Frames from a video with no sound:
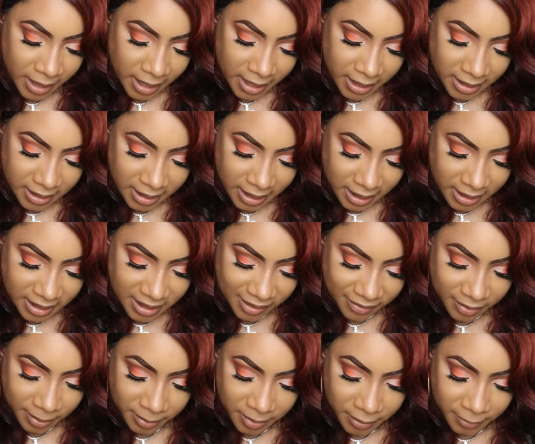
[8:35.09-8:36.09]
It is heat
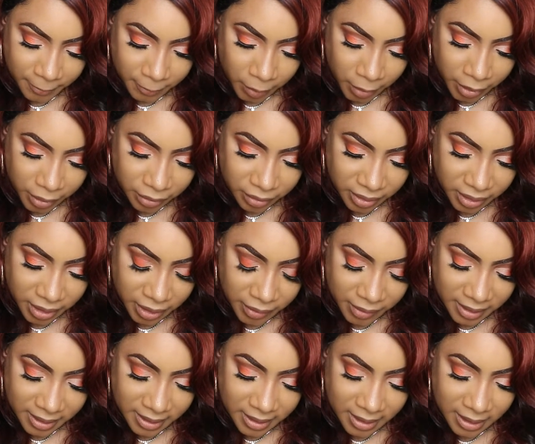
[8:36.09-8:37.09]
safe up to 400
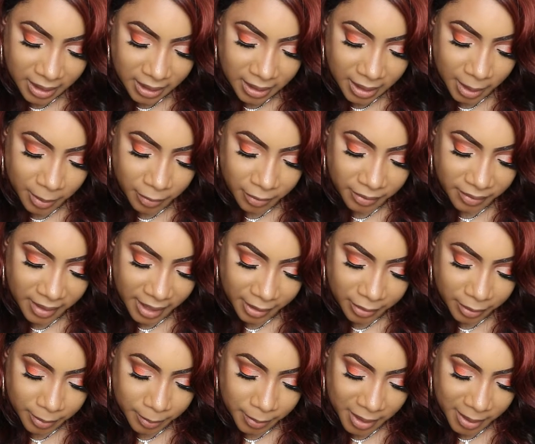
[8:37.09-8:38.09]
degrees. Does come with
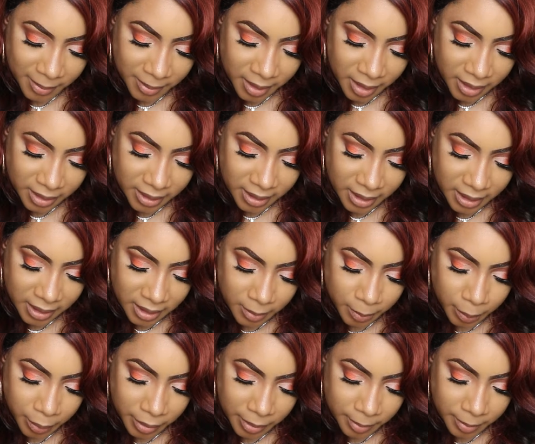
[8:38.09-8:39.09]
natural baby hairs. It is
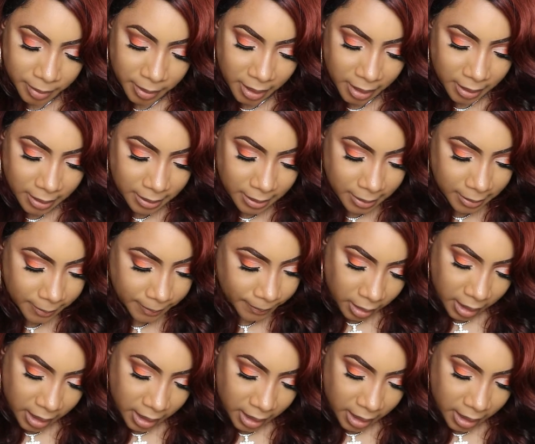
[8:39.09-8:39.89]
pre-plucked.